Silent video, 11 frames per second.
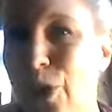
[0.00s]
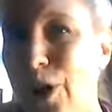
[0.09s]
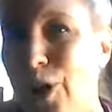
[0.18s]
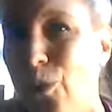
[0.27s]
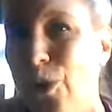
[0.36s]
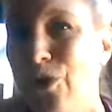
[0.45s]
not
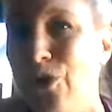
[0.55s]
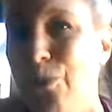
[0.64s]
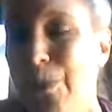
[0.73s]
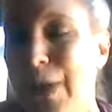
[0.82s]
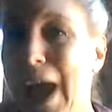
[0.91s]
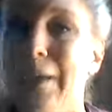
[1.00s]
going to
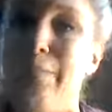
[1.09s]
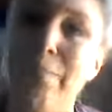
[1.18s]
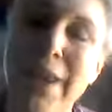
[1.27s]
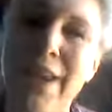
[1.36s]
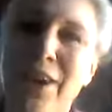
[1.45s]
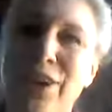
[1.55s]
be
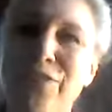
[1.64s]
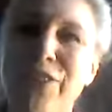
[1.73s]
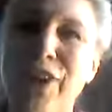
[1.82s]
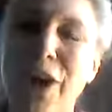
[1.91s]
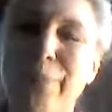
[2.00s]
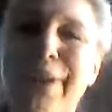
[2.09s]
admitting her for
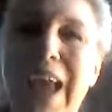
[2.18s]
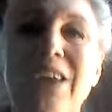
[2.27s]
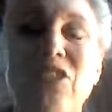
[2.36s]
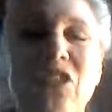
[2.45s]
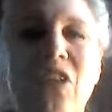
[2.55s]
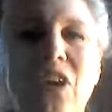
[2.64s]
the
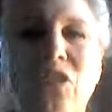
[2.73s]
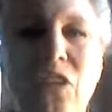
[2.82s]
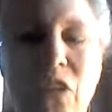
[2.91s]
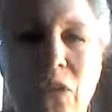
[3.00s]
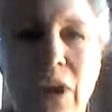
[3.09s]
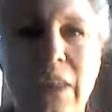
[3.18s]
complications because
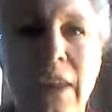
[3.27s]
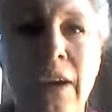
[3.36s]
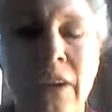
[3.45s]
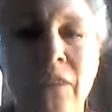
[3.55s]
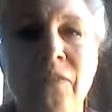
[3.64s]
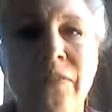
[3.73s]
she's already there.